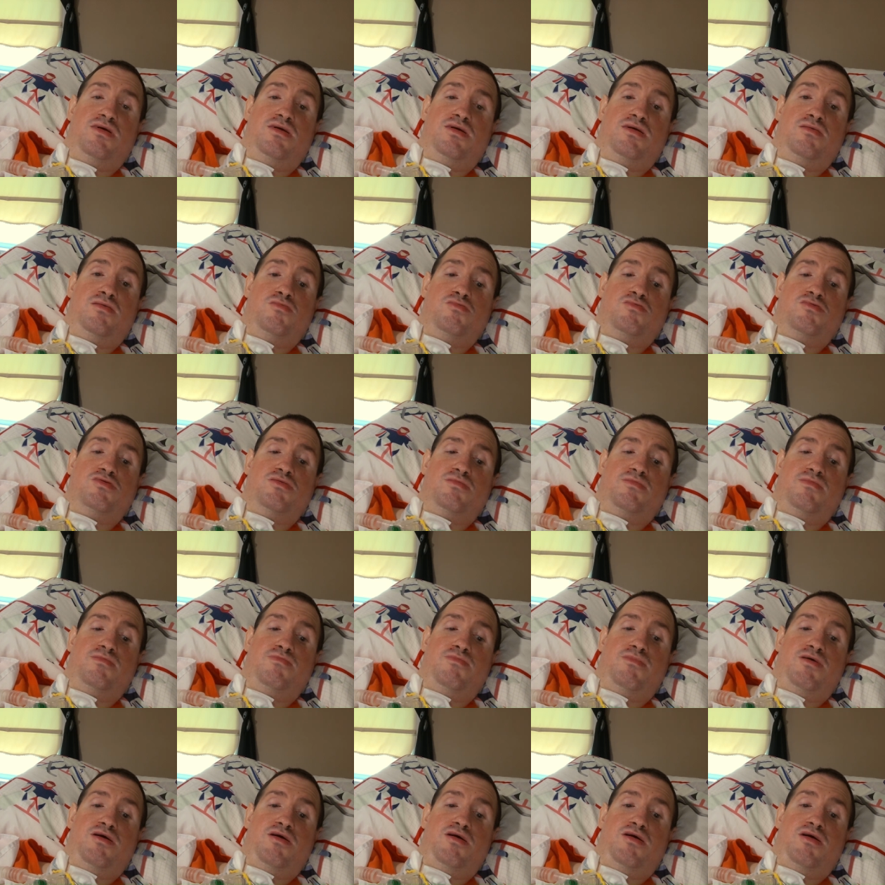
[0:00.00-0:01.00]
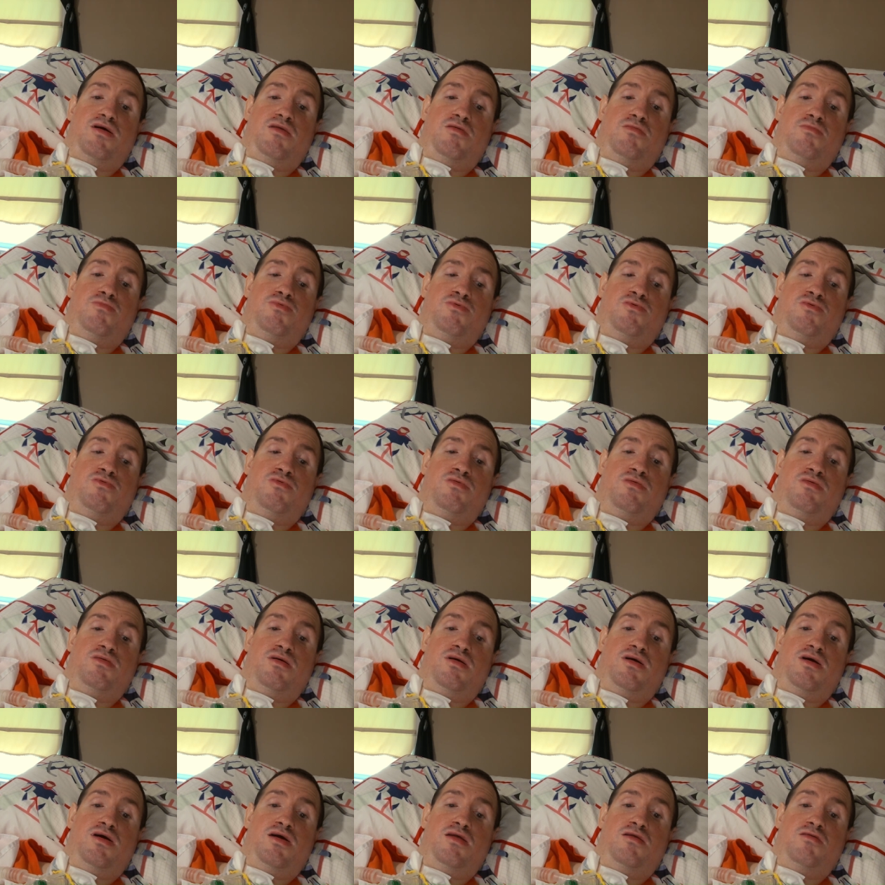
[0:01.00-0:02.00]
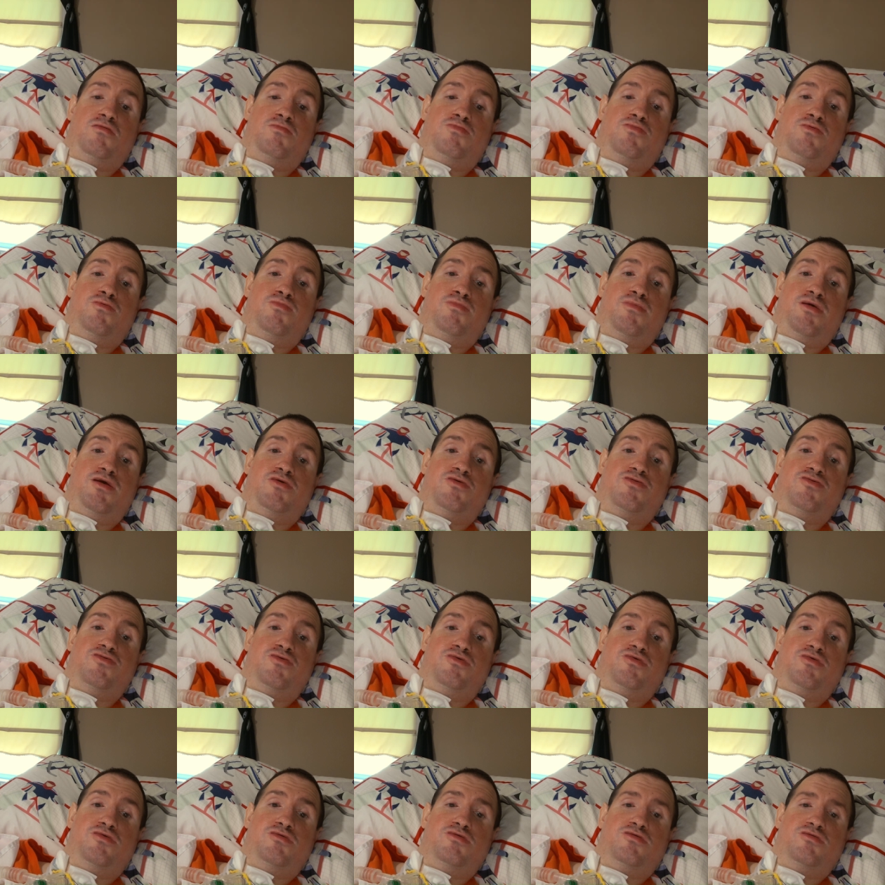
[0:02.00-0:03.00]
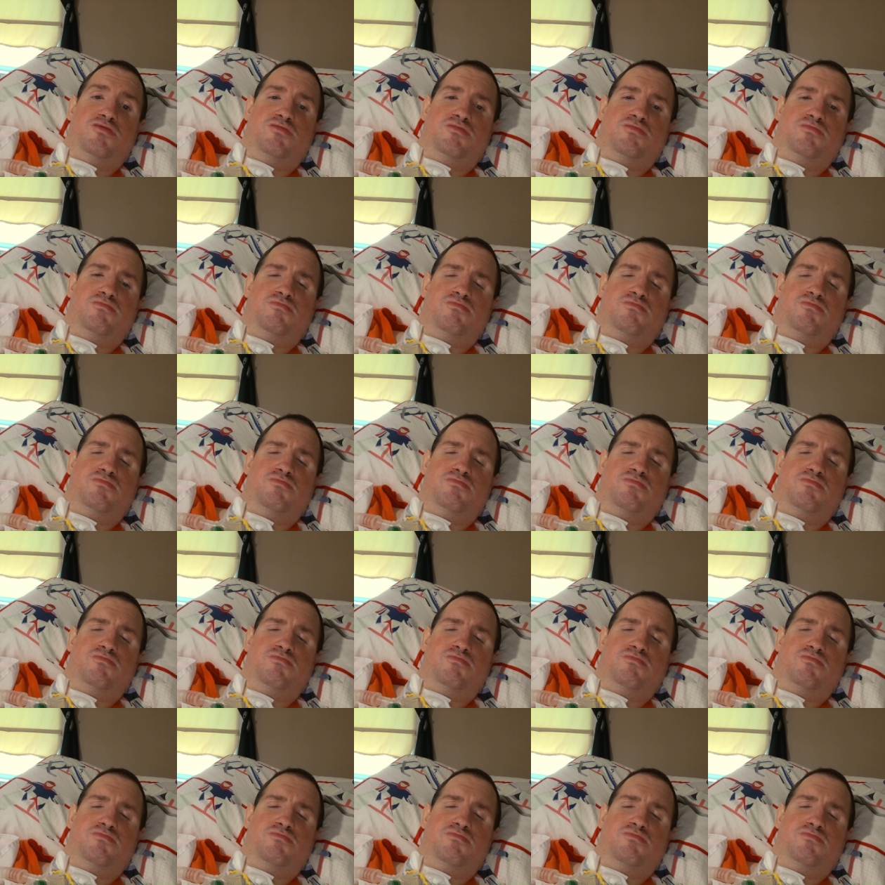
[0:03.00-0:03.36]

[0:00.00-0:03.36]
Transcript: Here are some of my honorable honorable mentions.